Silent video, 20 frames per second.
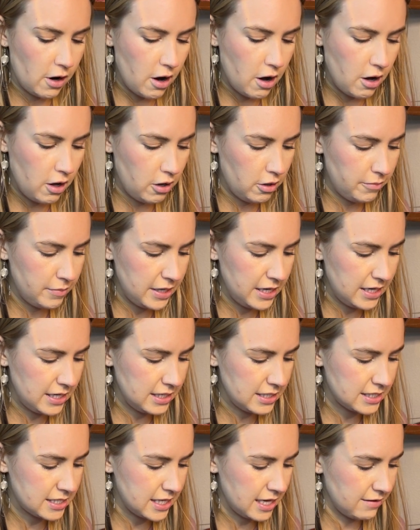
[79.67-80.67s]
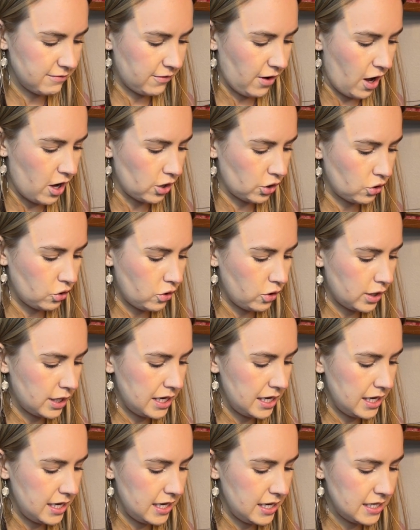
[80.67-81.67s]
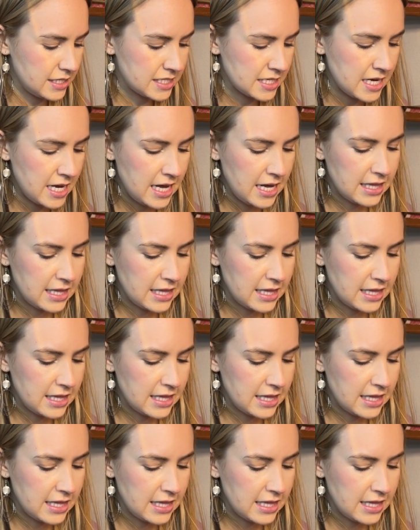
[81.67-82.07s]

almonds, they've got cookies,